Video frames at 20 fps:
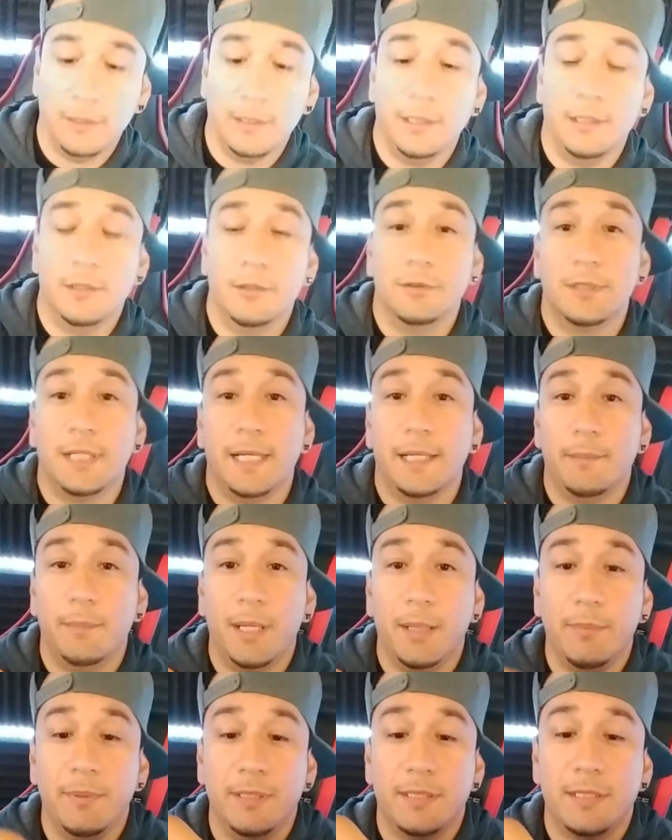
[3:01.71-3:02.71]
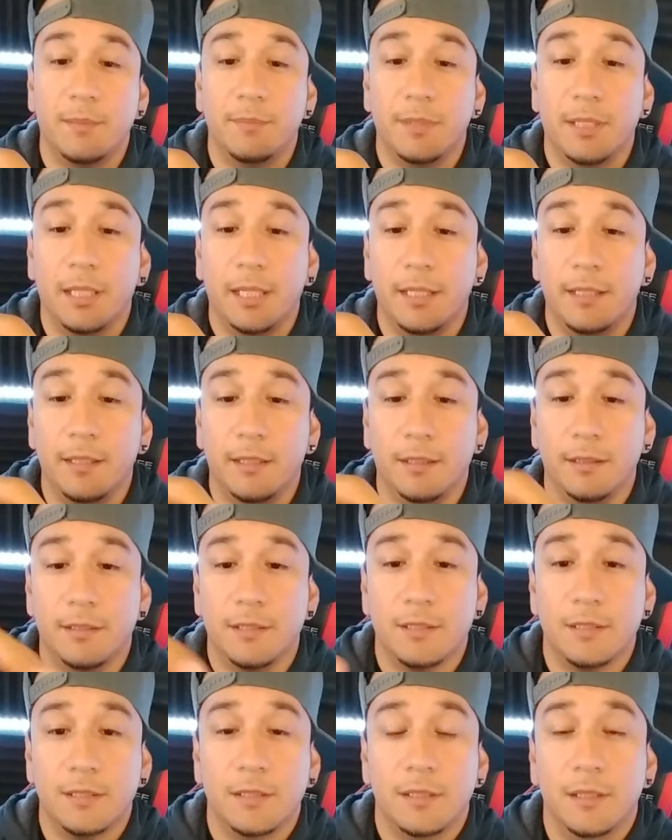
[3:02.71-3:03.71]
It was like maybe something like
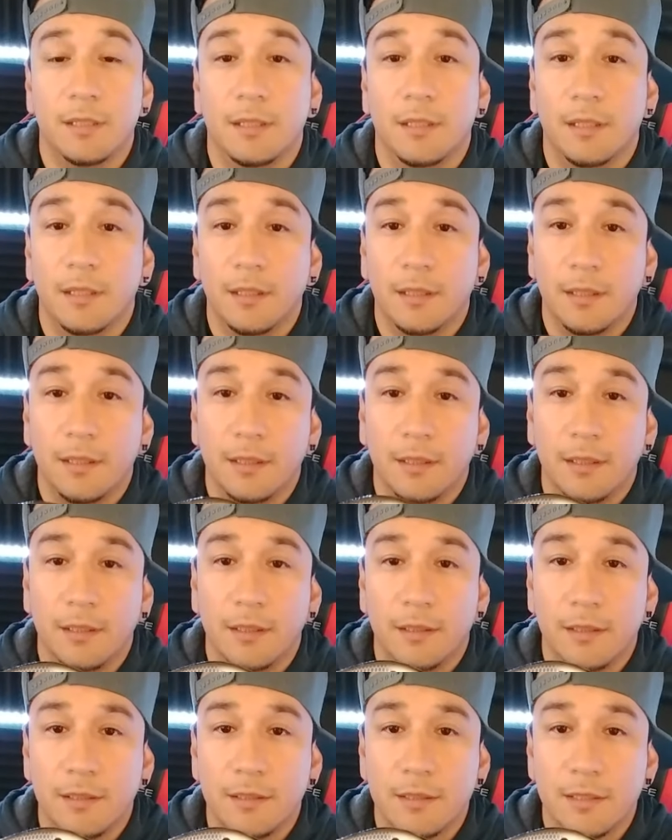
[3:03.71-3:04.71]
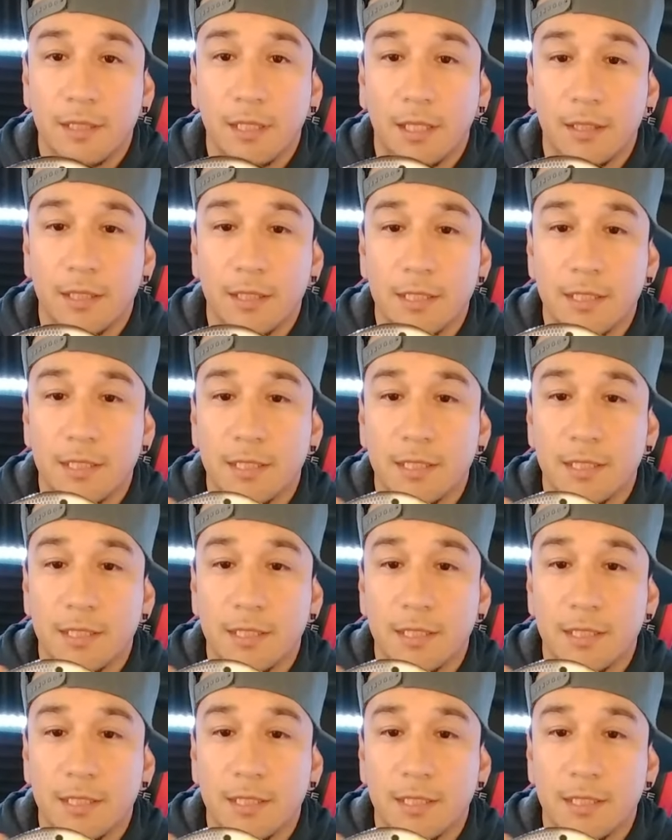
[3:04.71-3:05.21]
this. See how this